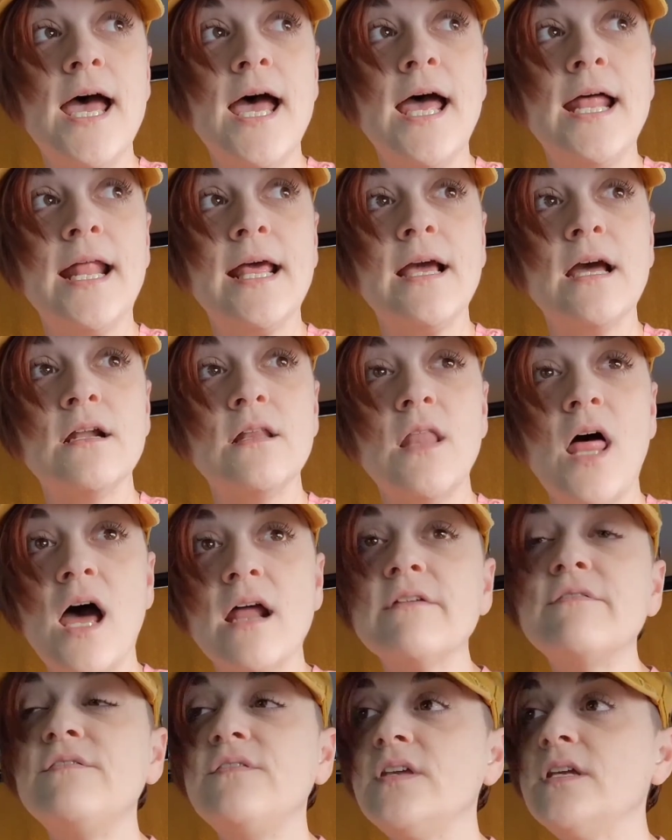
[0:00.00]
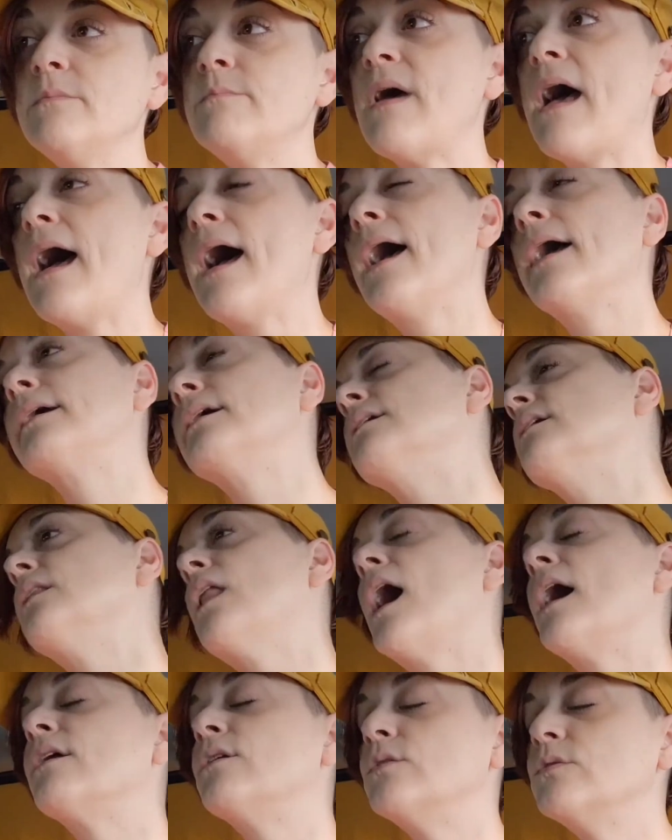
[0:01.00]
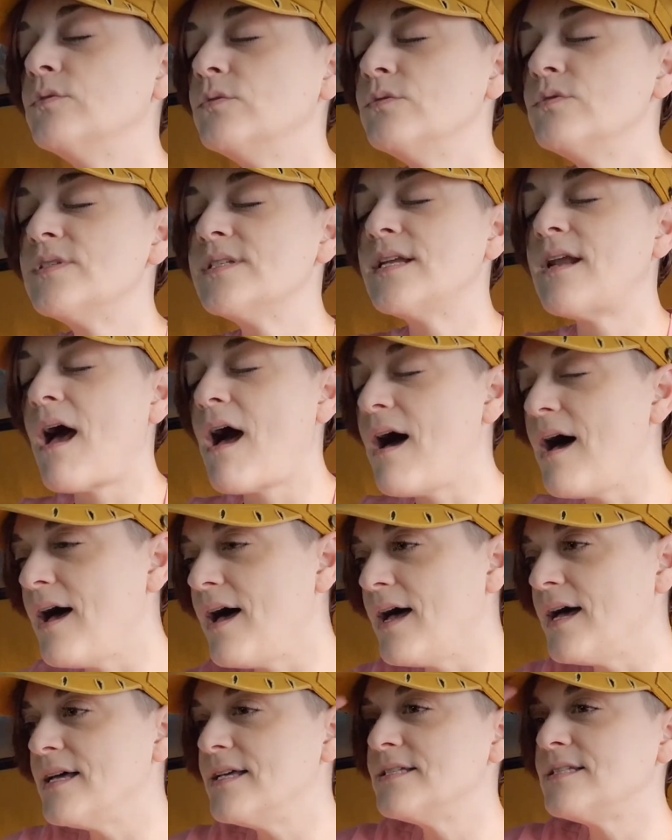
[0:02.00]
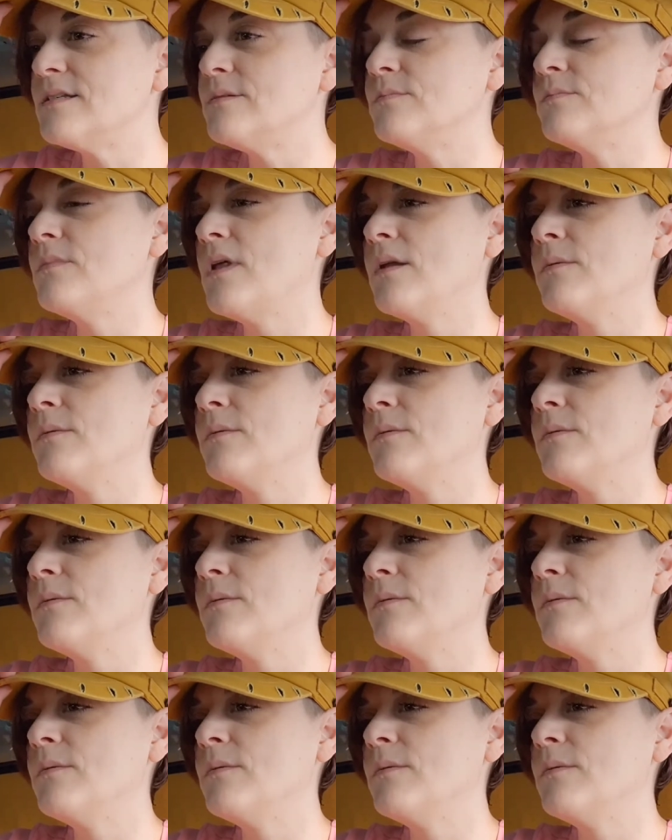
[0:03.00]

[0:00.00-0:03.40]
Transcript: and I got a lot of feedback and a lot of oohs and ahs and,